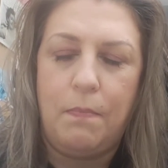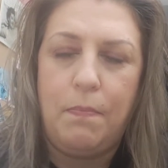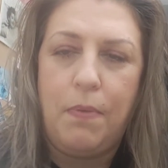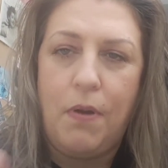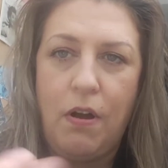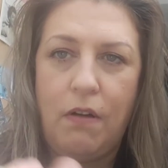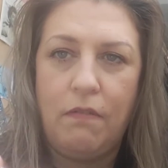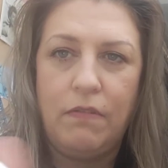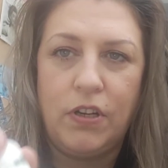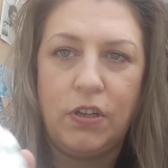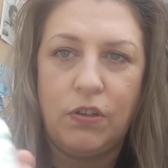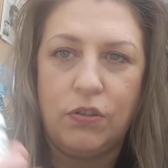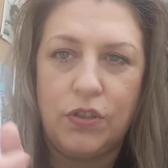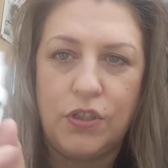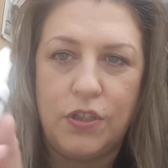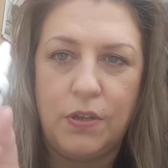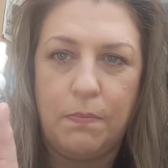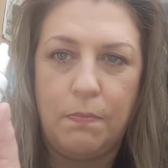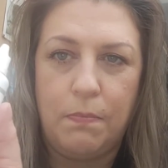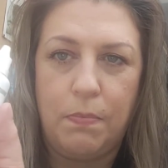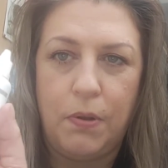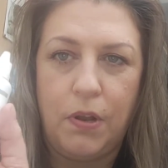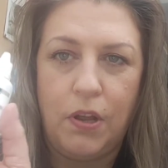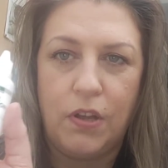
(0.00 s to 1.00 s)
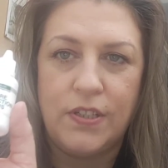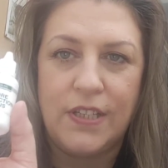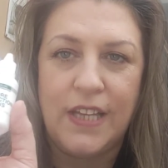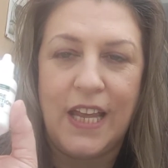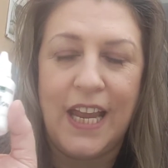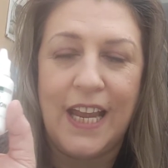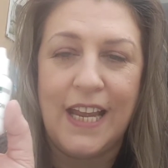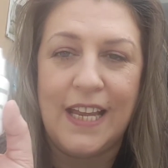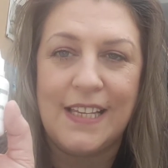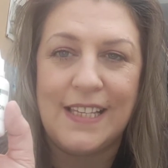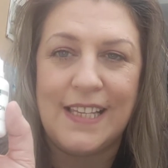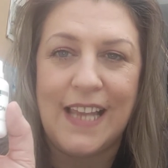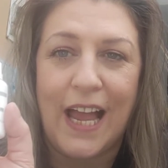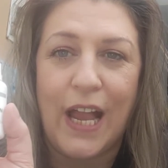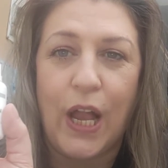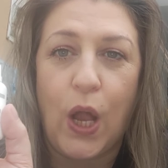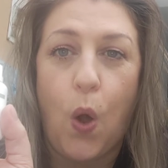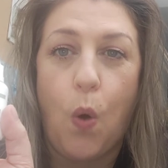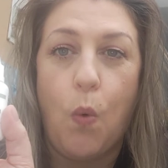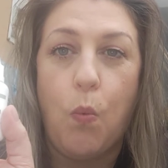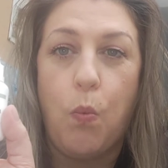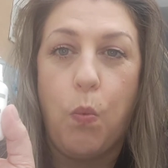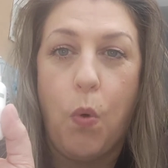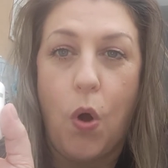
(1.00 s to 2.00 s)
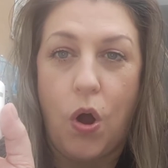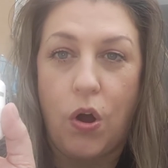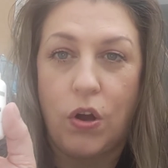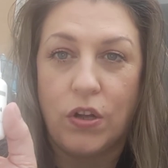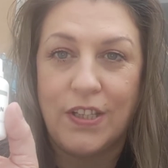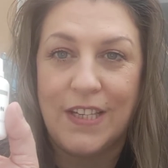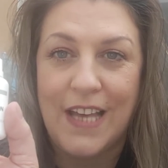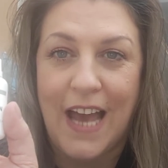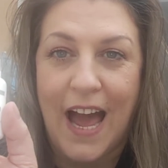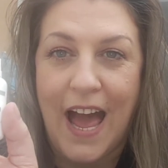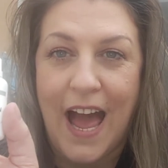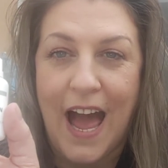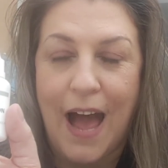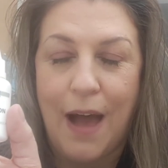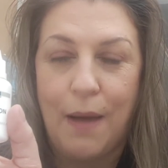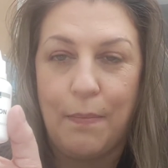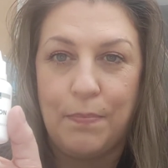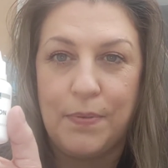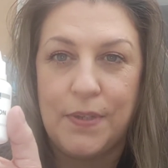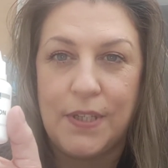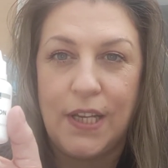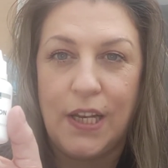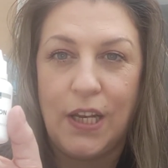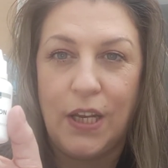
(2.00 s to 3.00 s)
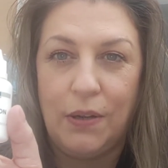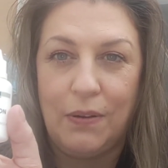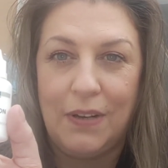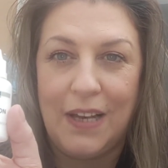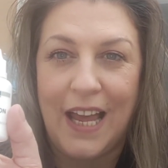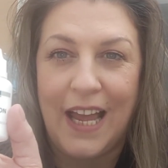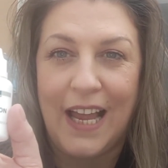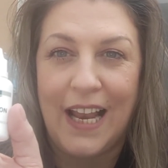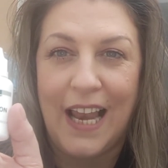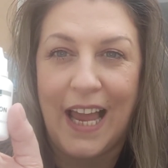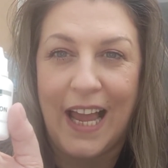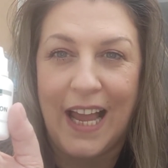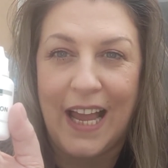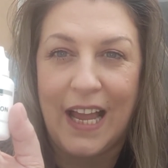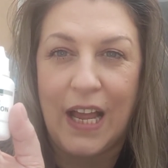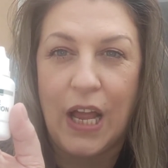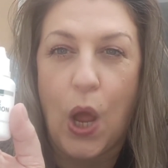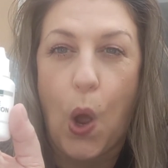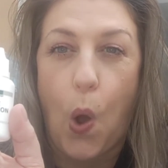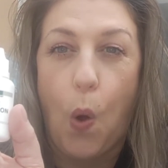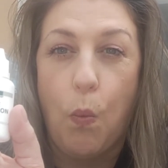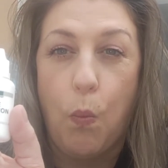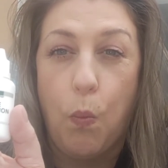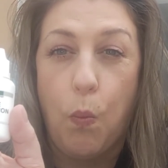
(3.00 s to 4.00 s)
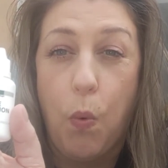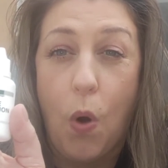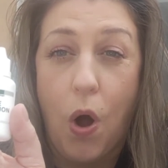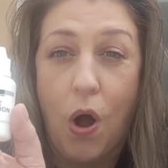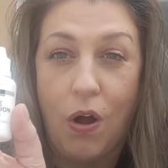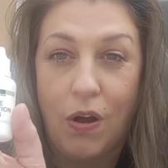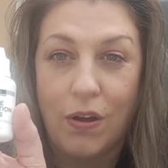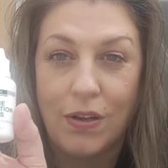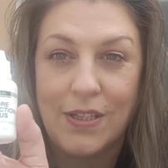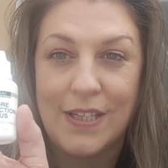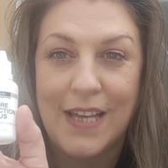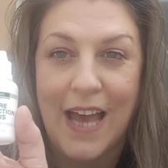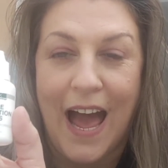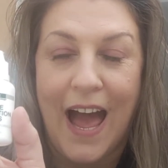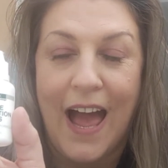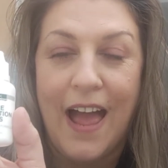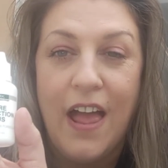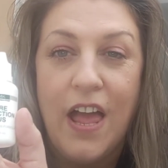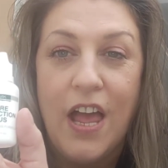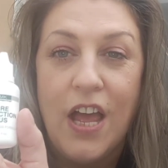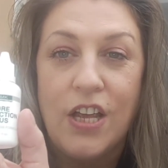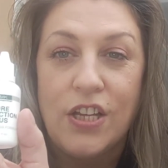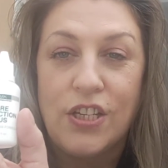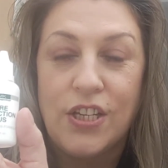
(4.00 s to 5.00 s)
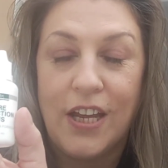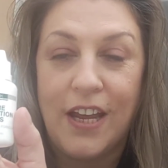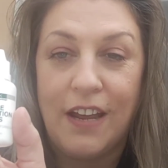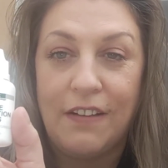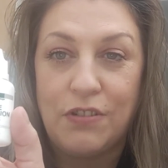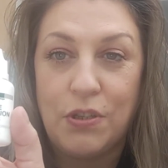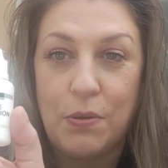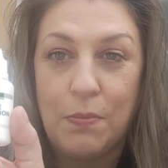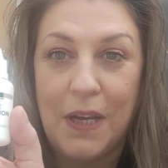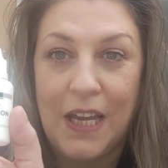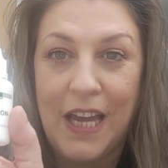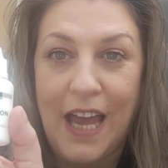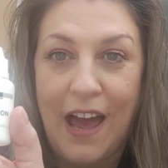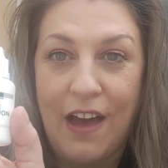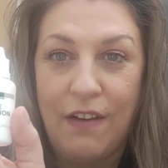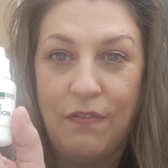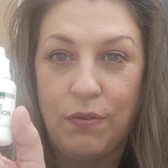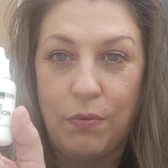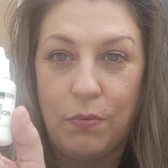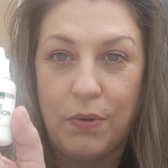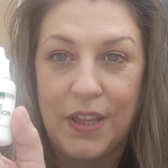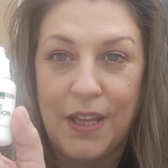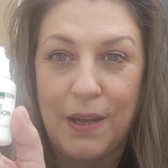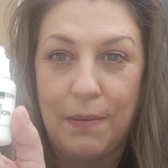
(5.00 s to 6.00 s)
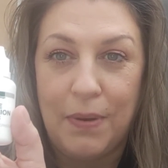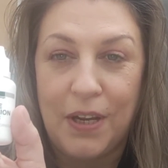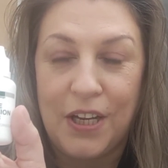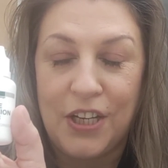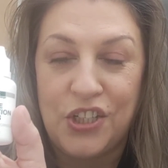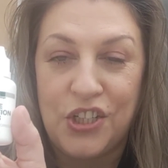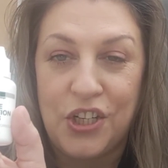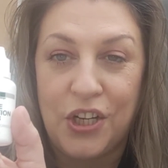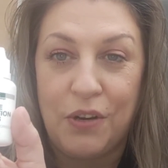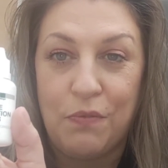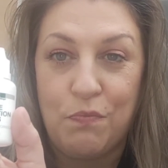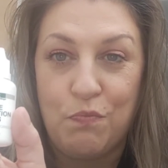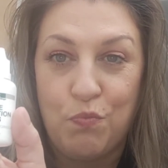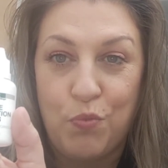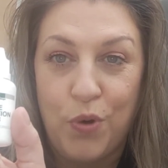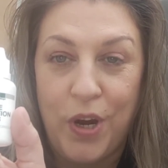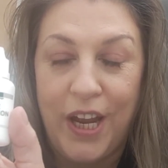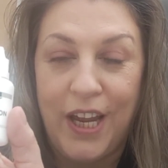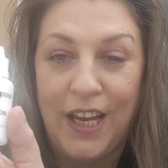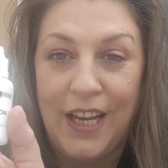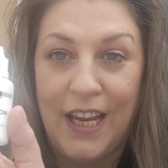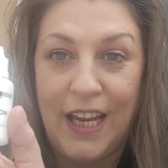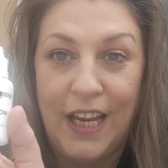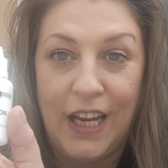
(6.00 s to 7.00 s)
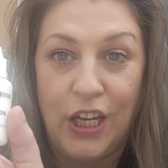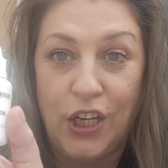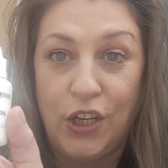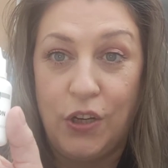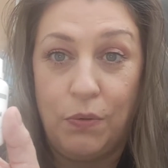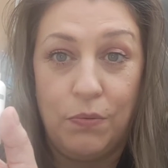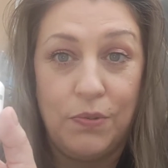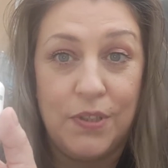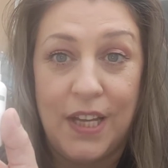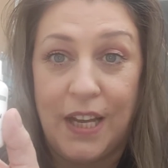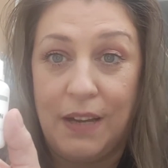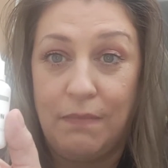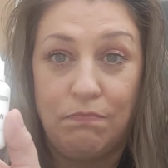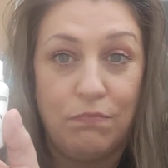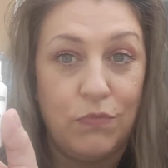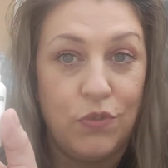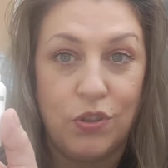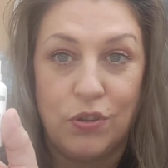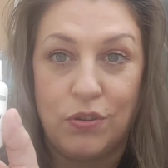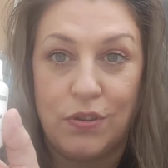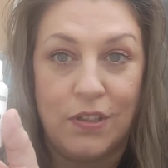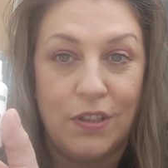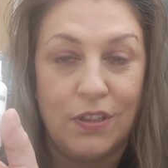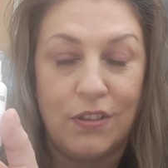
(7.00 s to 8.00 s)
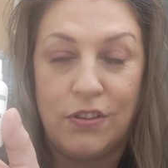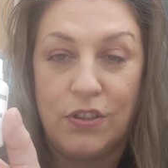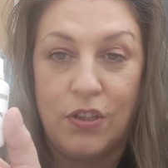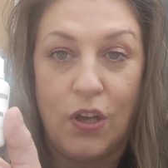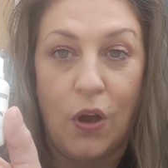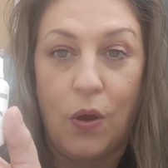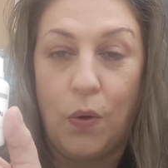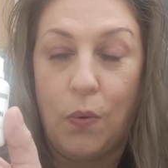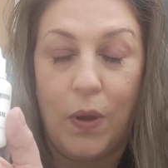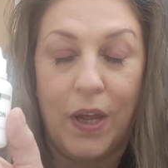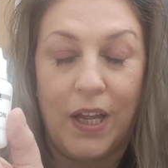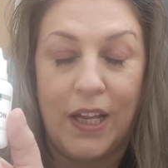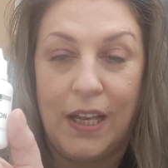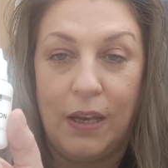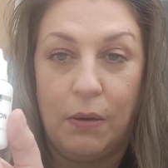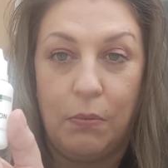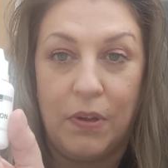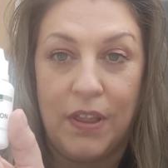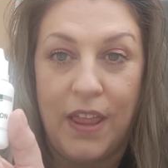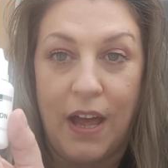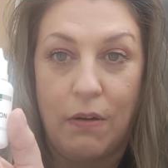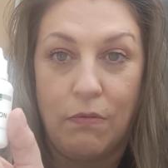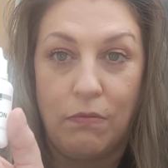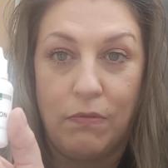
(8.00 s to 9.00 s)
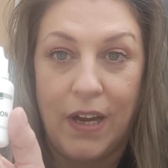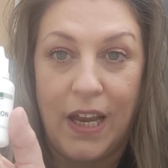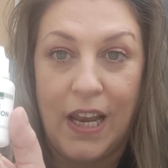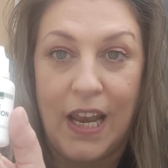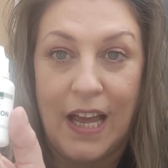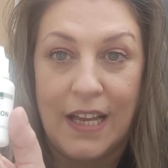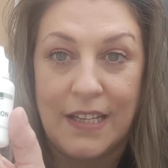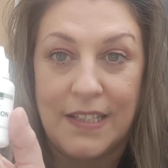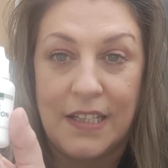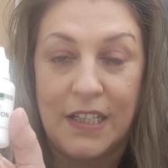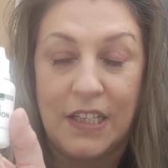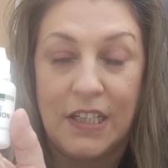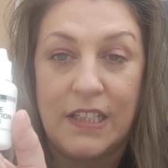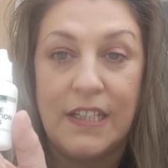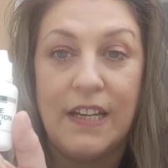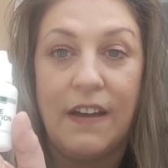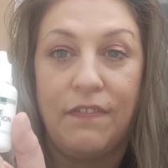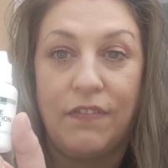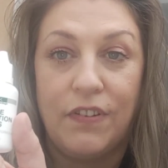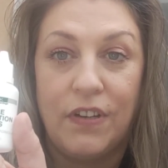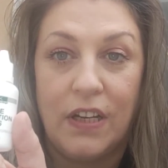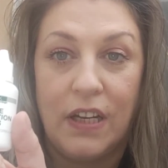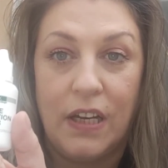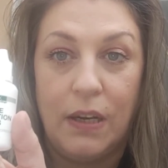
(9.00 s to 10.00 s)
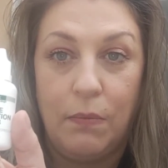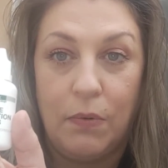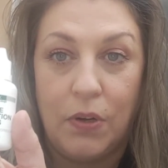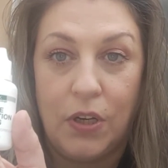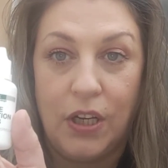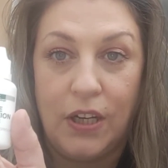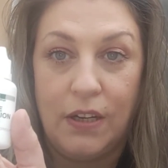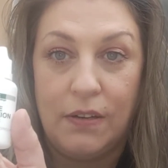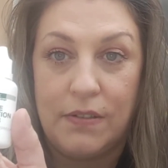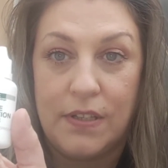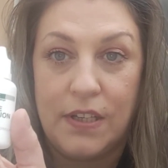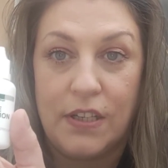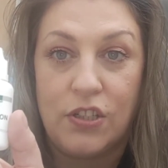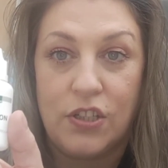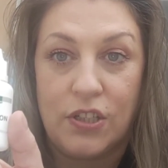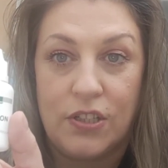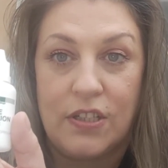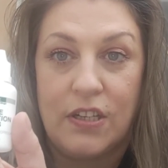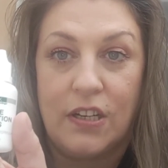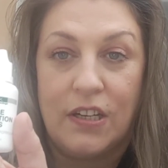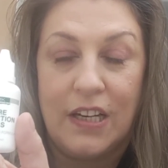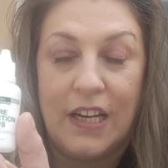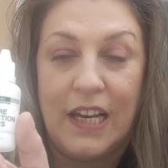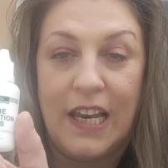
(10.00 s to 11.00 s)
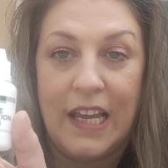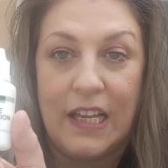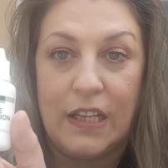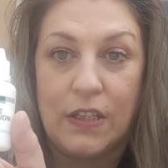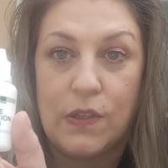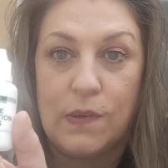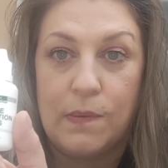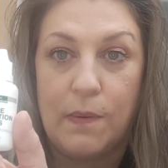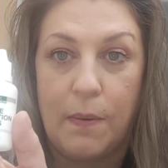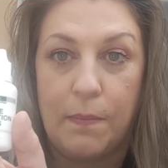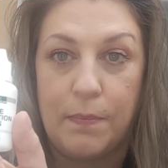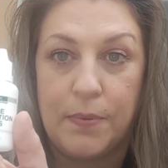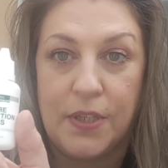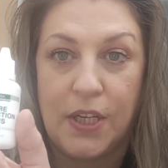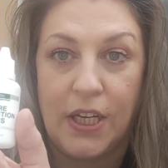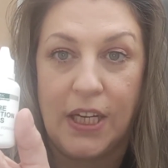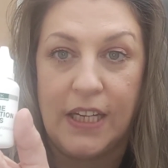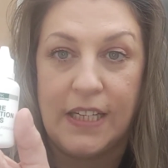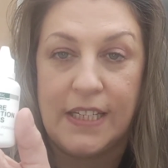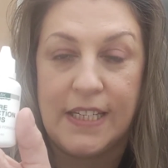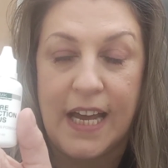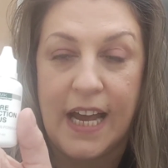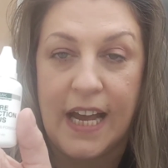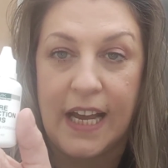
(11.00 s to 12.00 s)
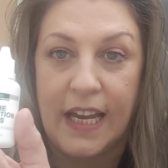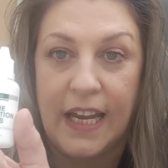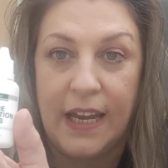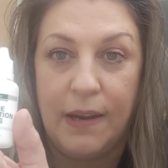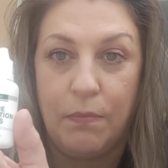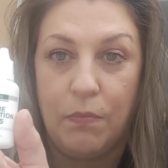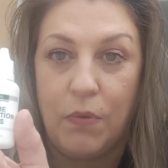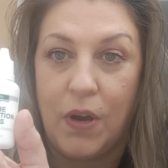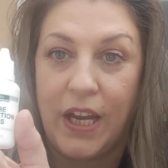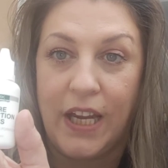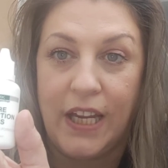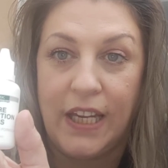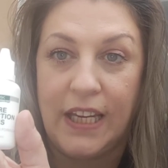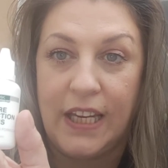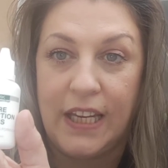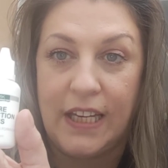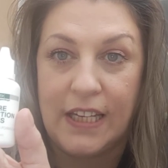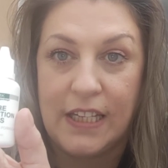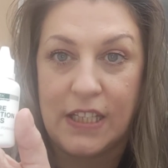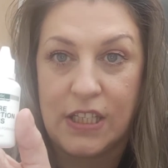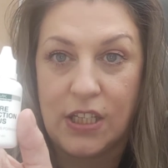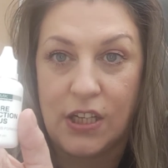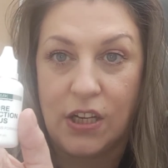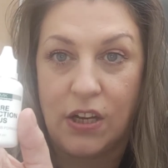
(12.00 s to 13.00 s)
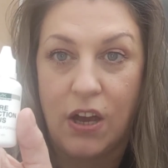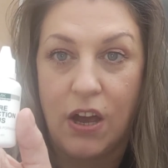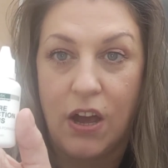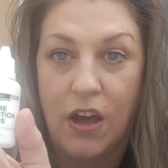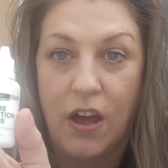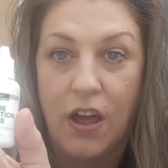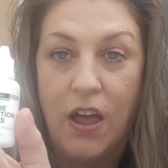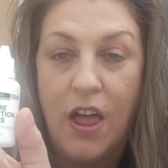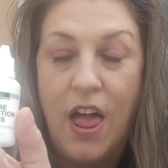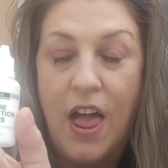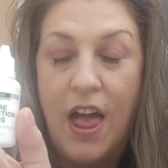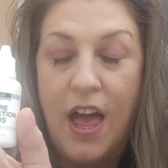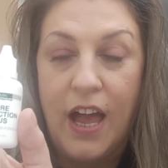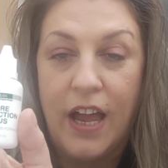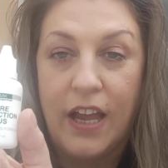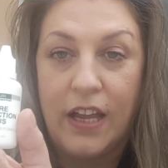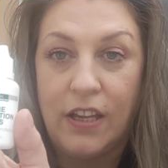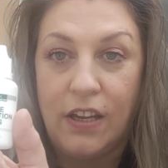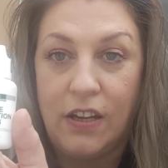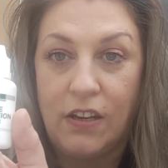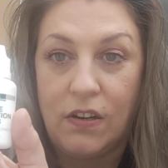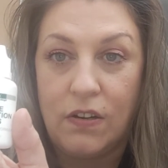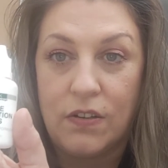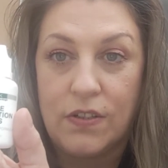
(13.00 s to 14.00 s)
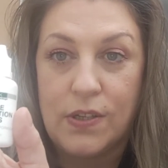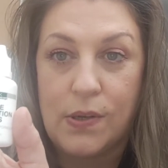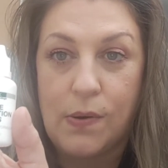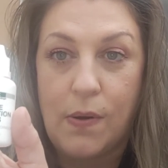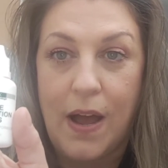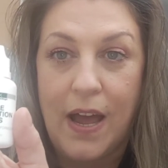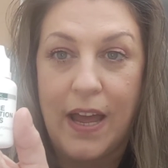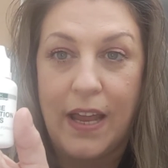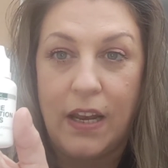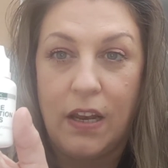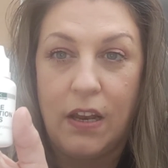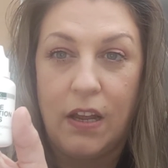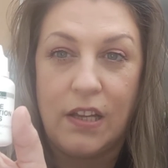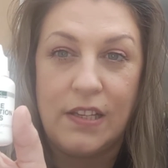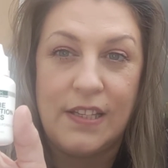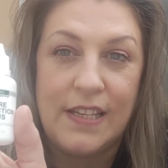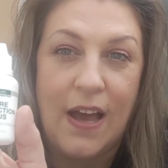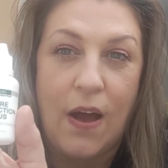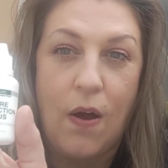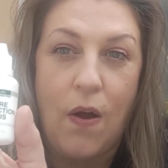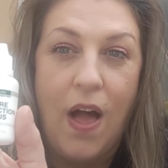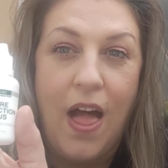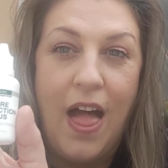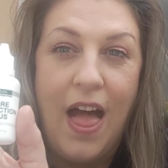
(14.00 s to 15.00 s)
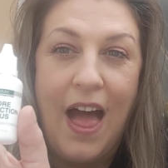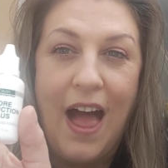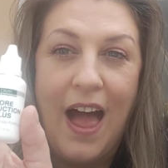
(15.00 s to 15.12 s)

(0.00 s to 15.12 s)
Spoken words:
Pore Reduction Plus, it is like water, absolutely like water. So you have to be careful with it because you can really use it just so quickly without realising. You definitely want to use it just on a little swab so you tag it in where you need it to go and you're not squirting loads out.